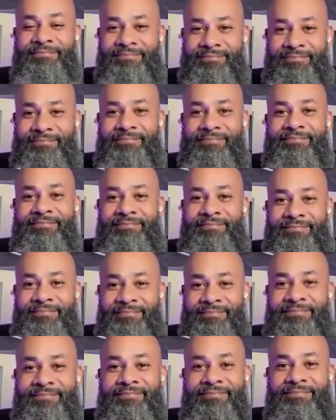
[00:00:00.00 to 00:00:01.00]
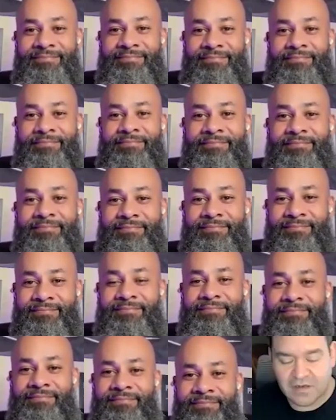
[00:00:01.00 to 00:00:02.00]
a bad experience with your company,
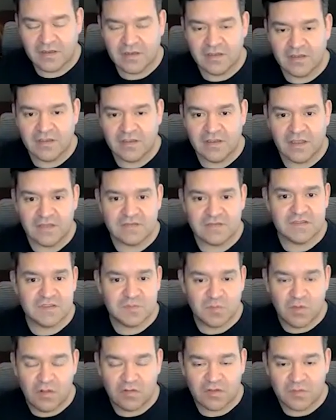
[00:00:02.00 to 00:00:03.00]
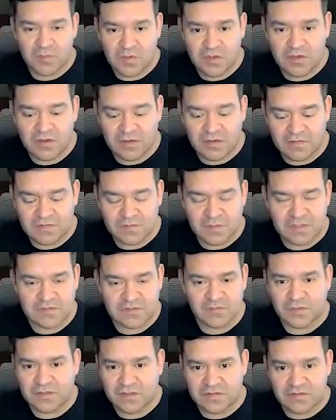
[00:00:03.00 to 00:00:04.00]
then it's a small community.
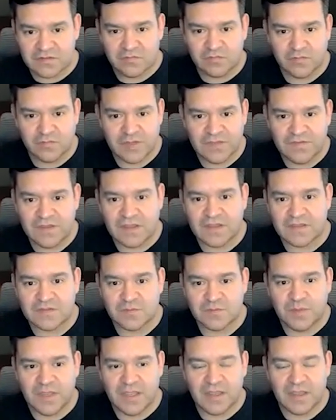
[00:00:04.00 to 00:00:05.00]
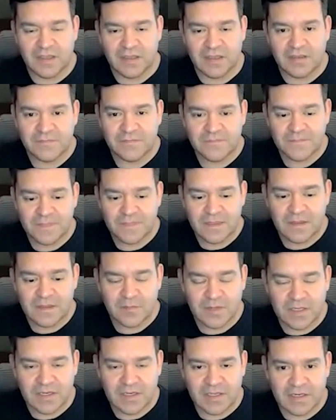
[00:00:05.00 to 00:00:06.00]
We think it's big,
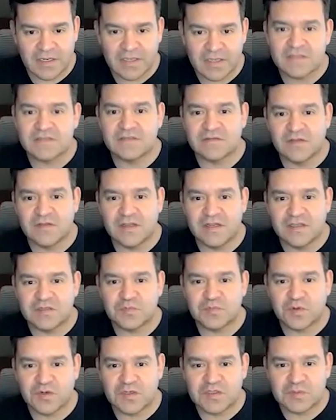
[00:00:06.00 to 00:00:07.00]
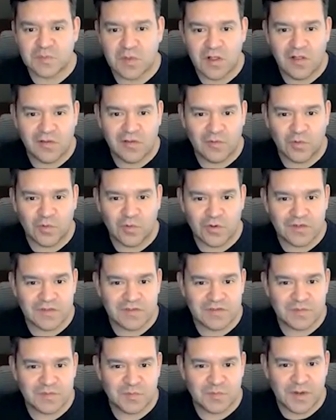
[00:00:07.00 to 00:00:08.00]
but it is pretty small, and
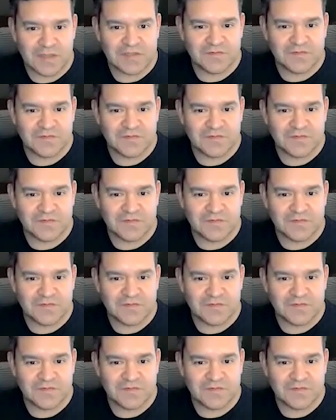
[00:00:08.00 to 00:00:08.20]
word spreads